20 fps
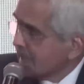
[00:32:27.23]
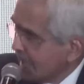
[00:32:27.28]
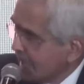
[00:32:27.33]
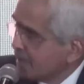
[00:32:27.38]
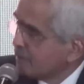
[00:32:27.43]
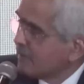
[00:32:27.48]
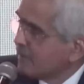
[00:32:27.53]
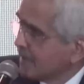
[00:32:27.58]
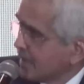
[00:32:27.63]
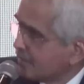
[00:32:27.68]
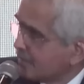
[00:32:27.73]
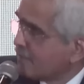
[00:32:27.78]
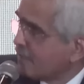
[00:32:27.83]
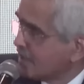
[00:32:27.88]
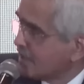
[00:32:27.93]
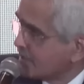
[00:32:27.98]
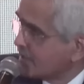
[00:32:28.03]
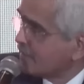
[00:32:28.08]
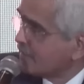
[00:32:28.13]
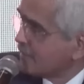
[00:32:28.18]
And we
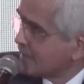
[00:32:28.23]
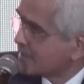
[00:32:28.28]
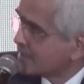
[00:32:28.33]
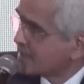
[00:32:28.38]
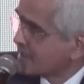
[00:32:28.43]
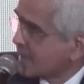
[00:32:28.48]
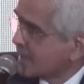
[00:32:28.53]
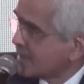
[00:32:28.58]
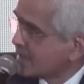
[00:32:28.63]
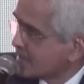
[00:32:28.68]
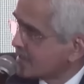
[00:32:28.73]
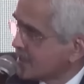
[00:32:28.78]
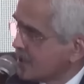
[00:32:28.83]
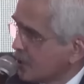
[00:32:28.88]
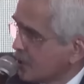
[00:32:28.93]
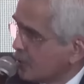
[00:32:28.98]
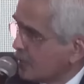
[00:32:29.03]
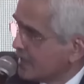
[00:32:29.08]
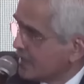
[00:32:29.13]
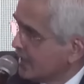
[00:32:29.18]
referred the first case
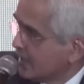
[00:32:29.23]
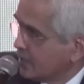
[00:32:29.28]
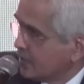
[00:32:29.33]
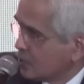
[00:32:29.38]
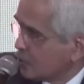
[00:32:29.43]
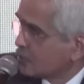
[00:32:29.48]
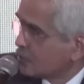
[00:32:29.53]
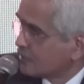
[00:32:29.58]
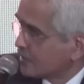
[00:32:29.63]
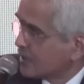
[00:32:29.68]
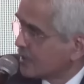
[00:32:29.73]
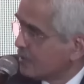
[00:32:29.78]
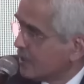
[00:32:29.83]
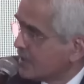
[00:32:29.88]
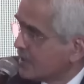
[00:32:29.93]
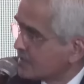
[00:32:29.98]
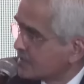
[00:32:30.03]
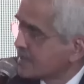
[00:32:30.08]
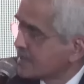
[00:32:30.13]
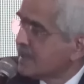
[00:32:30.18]
within 2-3
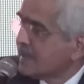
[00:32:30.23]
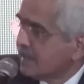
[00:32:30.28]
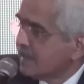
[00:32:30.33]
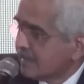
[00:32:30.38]
months.